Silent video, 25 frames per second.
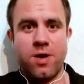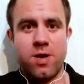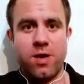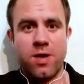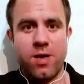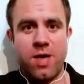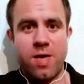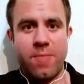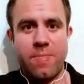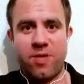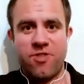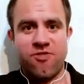
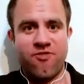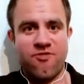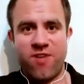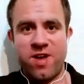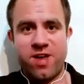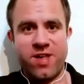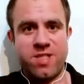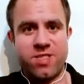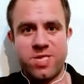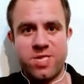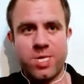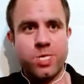and they're
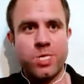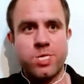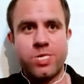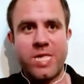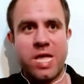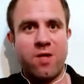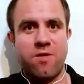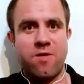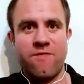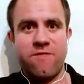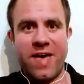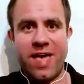trying to
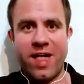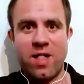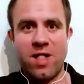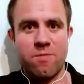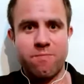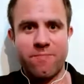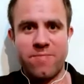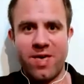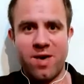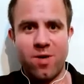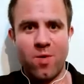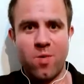self-help
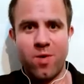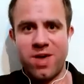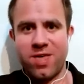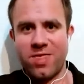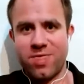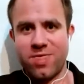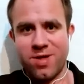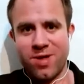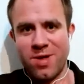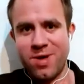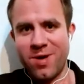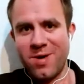their way
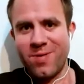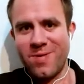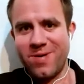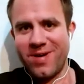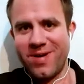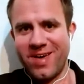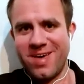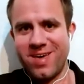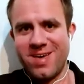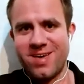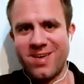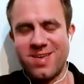
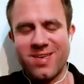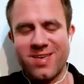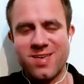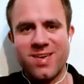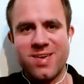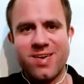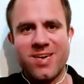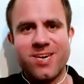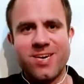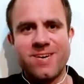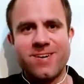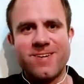through
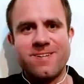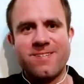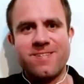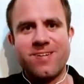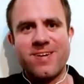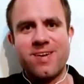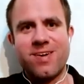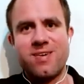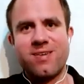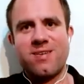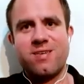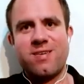
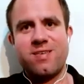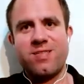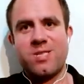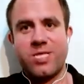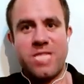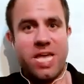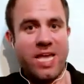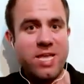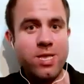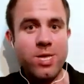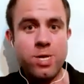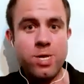it's
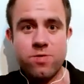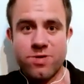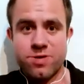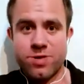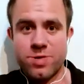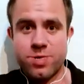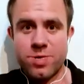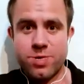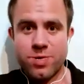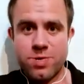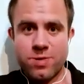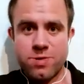
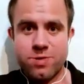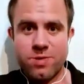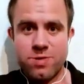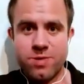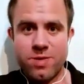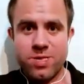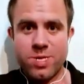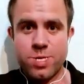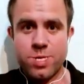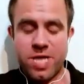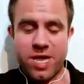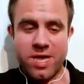dangerous.
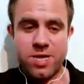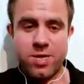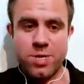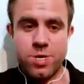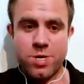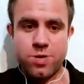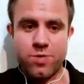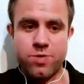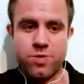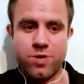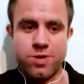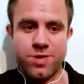It's
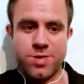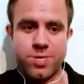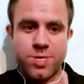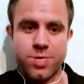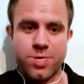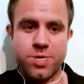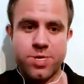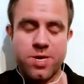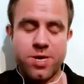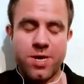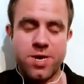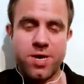dangerous.
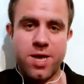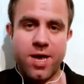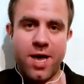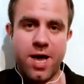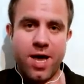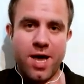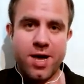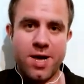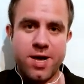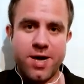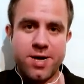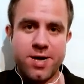
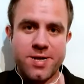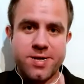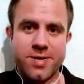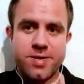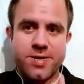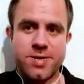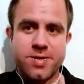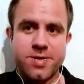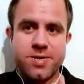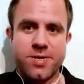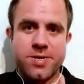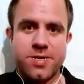
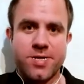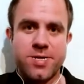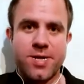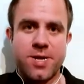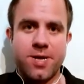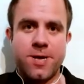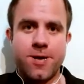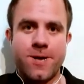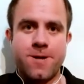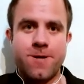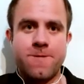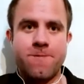And
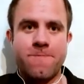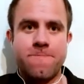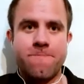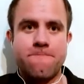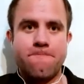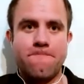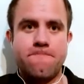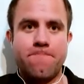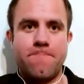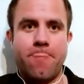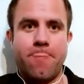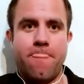
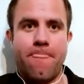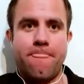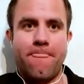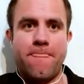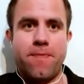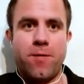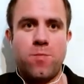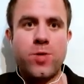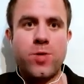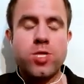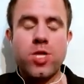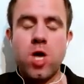
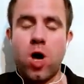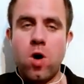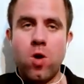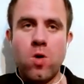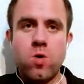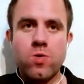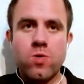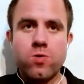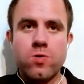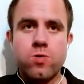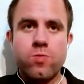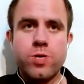we
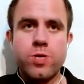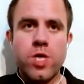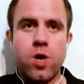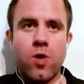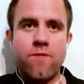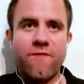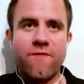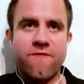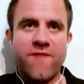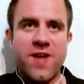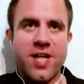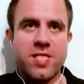
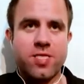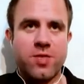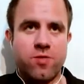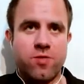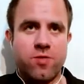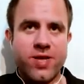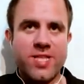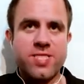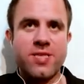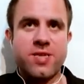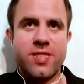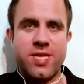don't factor
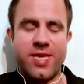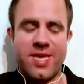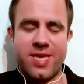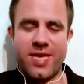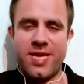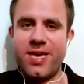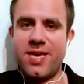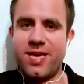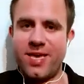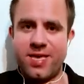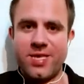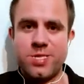in that it
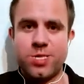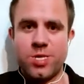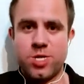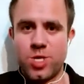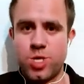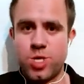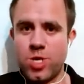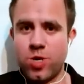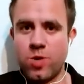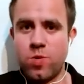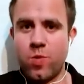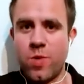is a
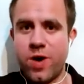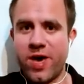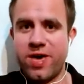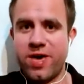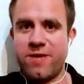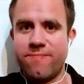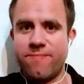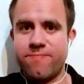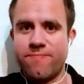two-way